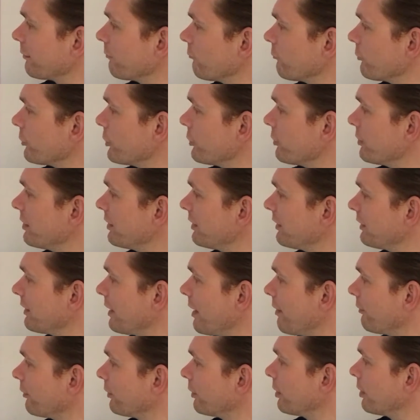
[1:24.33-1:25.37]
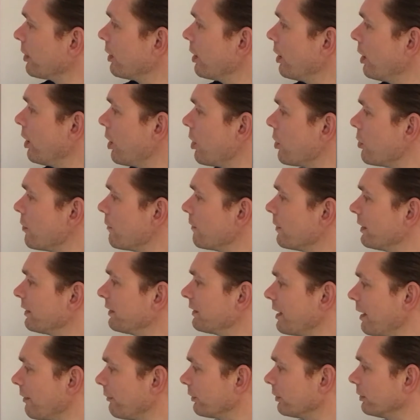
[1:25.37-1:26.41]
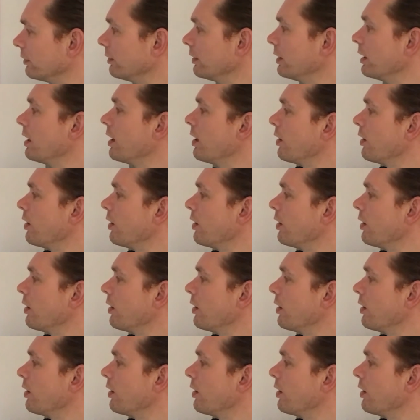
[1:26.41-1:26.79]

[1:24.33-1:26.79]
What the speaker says: root 7 over 7,